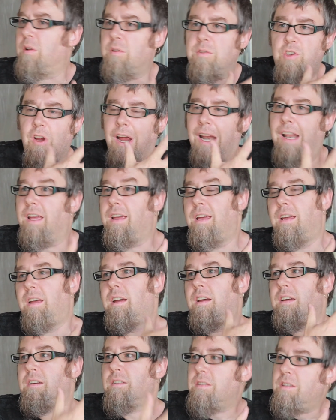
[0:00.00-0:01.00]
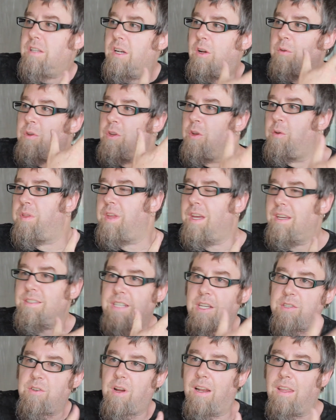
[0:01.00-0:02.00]
try to, new things
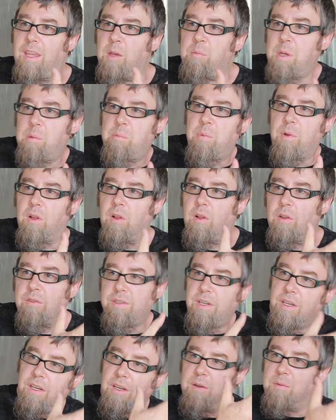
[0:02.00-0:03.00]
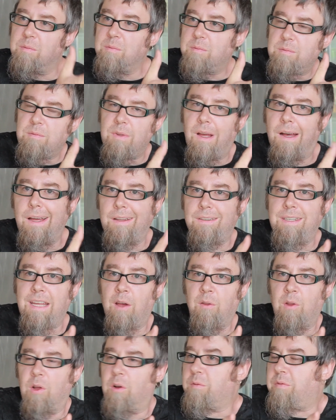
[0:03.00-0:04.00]
they try to get people to
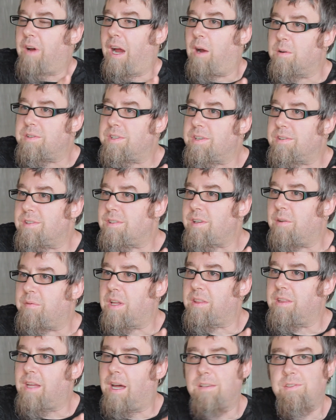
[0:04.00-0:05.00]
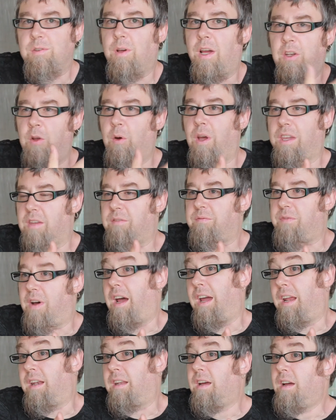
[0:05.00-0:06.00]
download viruses and stuff like that. So I knew I could
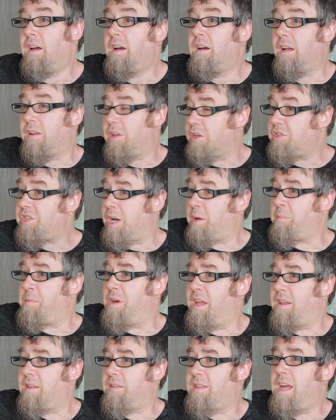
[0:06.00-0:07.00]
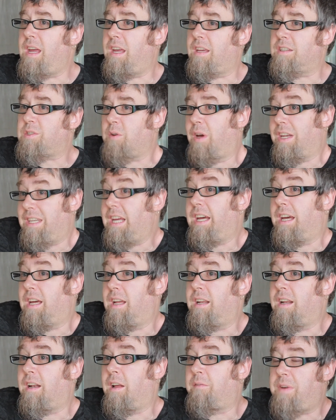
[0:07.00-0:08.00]
find a legitimate thing, so I did,
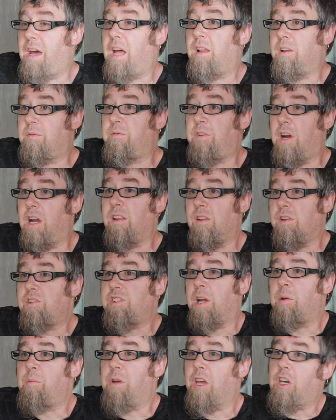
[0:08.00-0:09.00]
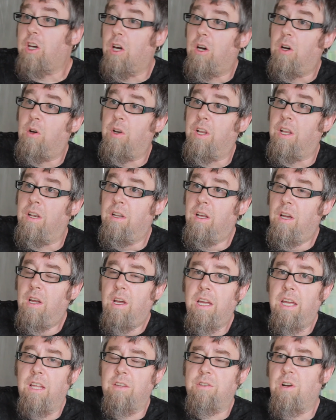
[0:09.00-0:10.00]
and I found a very legitimate code, and
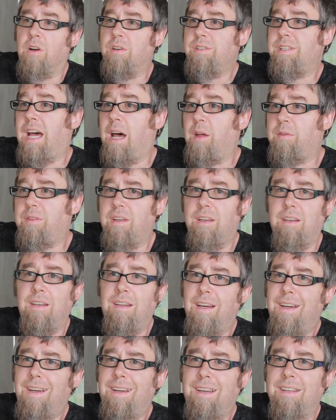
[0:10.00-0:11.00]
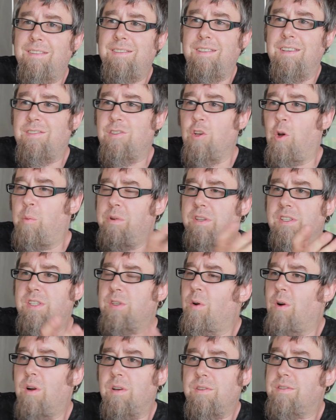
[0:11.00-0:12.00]
it turns out that it's this open
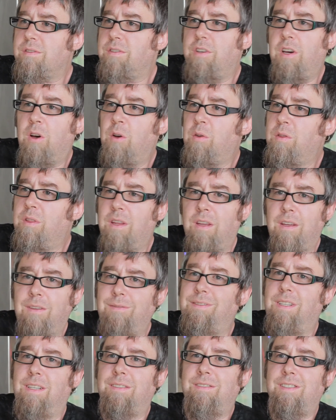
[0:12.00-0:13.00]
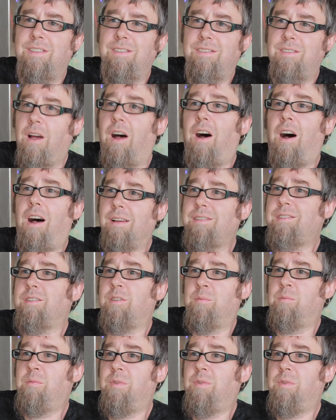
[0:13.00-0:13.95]
source code that is just awesome,